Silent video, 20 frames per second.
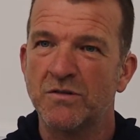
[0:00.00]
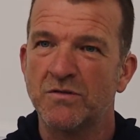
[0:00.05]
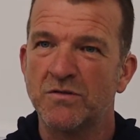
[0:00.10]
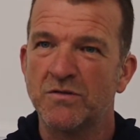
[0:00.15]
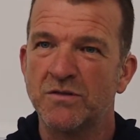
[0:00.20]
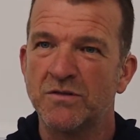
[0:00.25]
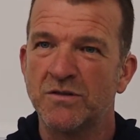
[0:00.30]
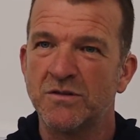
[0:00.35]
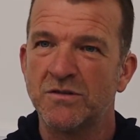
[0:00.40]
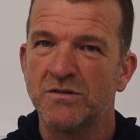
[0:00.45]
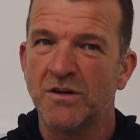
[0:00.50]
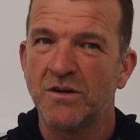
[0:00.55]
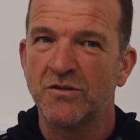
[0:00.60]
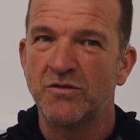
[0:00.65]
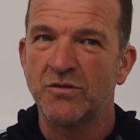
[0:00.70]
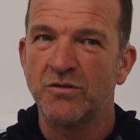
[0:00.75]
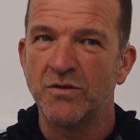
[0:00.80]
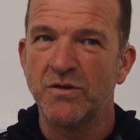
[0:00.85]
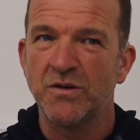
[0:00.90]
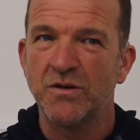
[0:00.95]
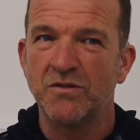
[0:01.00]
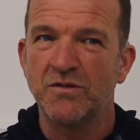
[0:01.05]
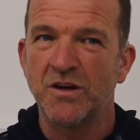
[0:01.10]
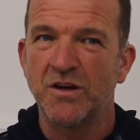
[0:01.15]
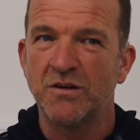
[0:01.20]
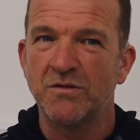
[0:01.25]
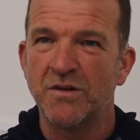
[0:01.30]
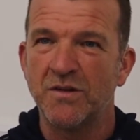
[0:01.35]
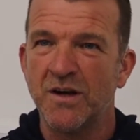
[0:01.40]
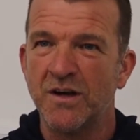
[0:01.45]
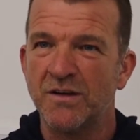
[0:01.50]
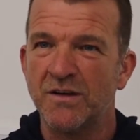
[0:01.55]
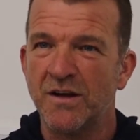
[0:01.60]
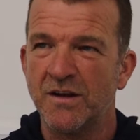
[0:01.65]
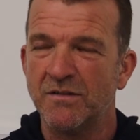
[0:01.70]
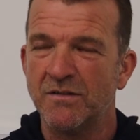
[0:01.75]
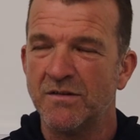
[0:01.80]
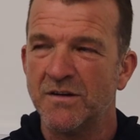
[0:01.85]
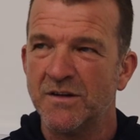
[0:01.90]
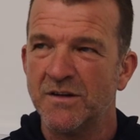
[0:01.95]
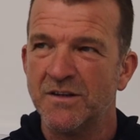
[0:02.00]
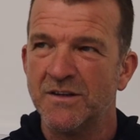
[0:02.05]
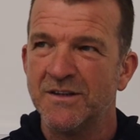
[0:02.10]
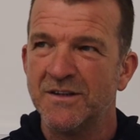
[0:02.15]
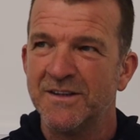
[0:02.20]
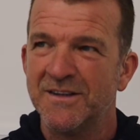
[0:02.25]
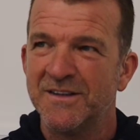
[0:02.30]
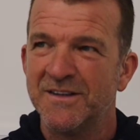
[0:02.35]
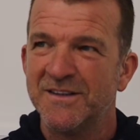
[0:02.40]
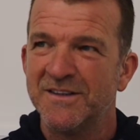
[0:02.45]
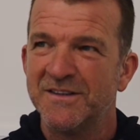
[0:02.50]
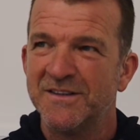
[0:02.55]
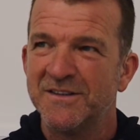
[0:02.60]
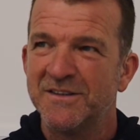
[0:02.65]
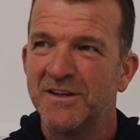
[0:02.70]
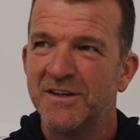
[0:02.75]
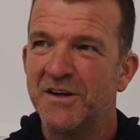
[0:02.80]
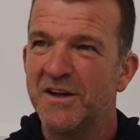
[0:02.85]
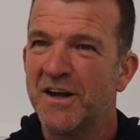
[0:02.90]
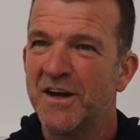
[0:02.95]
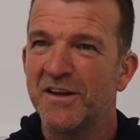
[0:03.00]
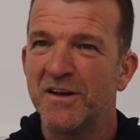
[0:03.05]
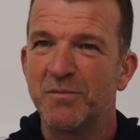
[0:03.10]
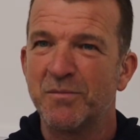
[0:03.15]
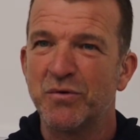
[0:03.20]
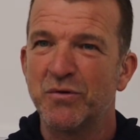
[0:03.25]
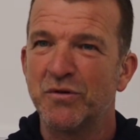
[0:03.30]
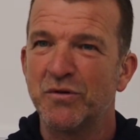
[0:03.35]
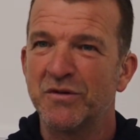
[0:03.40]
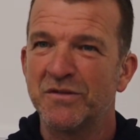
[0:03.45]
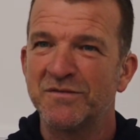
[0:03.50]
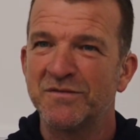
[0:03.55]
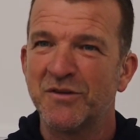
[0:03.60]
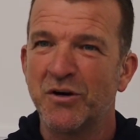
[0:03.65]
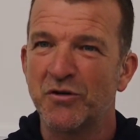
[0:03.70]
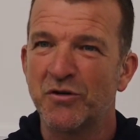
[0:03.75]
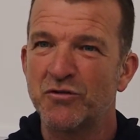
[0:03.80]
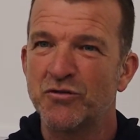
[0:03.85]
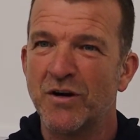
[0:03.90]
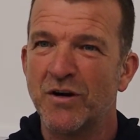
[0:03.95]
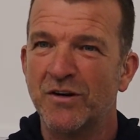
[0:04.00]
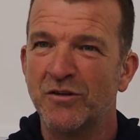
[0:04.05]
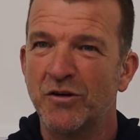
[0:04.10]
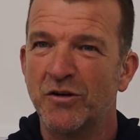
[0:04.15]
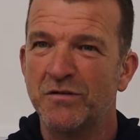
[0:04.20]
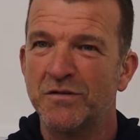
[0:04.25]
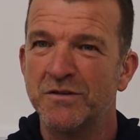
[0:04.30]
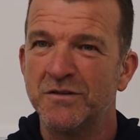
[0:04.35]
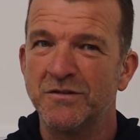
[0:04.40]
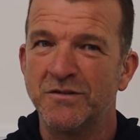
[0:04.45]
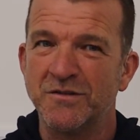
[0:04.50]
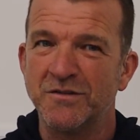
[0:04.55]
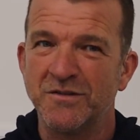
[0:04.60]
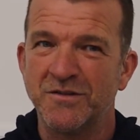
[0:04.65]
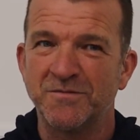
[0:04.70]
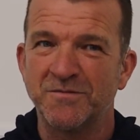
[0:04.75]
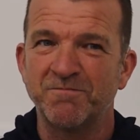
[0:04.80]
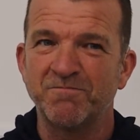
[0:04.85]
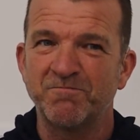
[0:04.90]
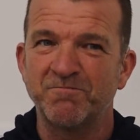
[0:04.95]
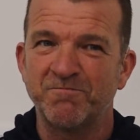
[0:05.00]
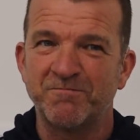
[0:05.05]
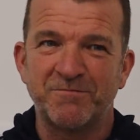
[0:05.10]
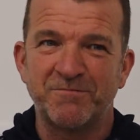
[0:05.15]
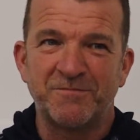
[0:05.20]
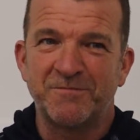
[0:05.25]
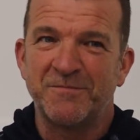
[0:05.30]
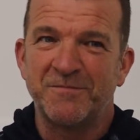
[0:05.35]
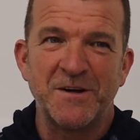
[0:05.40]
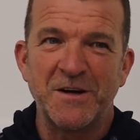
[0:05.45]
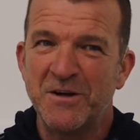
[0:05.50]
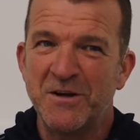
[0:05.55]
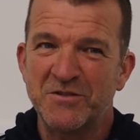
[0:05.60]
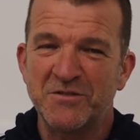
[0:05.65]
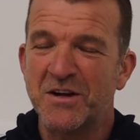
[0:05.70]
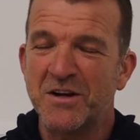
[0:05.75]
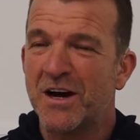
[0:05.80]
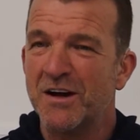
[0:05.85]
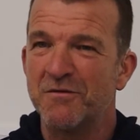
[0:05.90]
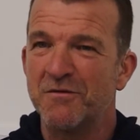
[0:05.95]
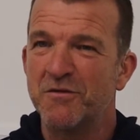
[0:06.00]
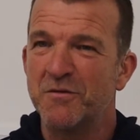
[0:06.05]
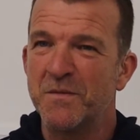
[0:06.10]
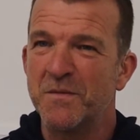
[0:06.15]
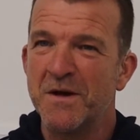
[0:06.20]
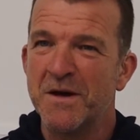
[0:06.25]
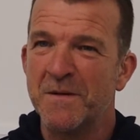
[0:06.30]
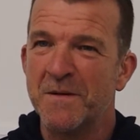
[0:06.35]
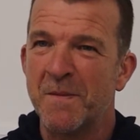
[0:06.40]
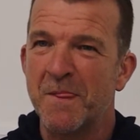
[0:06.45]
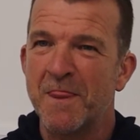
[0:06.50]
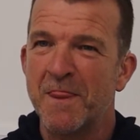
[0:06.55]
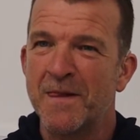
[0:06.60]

So I had 2 years down there, and then you get the pro contract offer, and it started from there.